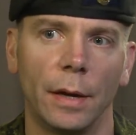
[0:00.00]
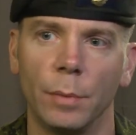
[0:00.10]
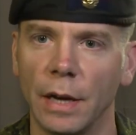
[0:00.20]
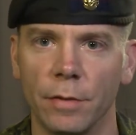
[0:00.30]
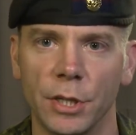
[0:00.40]

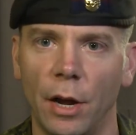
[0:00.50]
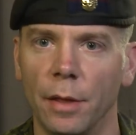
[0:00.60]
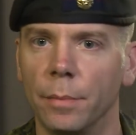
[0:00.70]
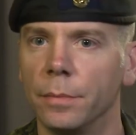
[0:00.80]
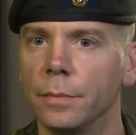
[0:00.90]
we never saw
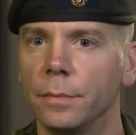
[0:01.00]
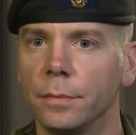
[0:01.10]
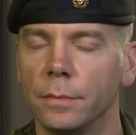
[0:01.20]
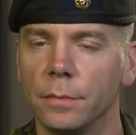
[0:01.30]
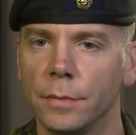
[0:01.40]
them.
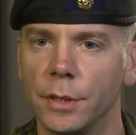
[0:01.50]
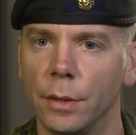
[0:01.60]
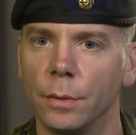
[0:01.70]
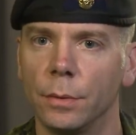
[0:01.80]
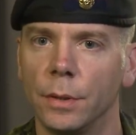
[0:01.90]

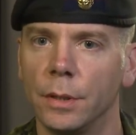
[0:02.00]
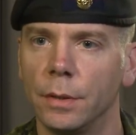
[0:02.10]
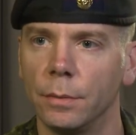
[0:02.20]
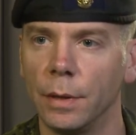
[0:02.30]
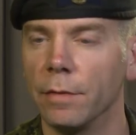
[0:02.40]
So
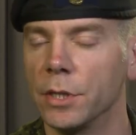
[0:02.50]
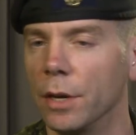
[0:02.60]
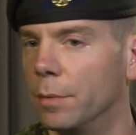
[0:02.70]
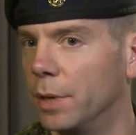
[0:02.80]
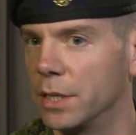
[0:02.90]
we never
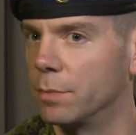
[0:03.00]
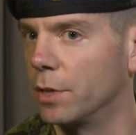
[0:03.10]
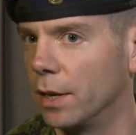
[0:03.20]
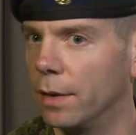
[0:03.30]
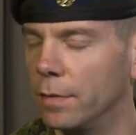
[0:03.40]
saw the places
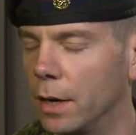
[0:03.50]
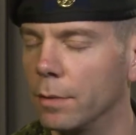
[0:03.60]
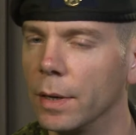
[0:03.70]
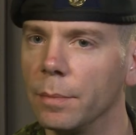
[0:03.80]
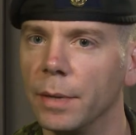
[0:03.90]
where they lived
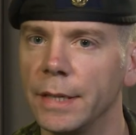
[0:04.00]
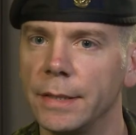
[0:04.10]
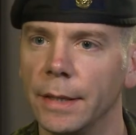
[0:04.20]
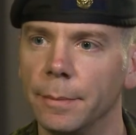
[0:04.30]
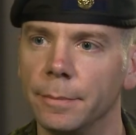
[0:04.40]
anyway, but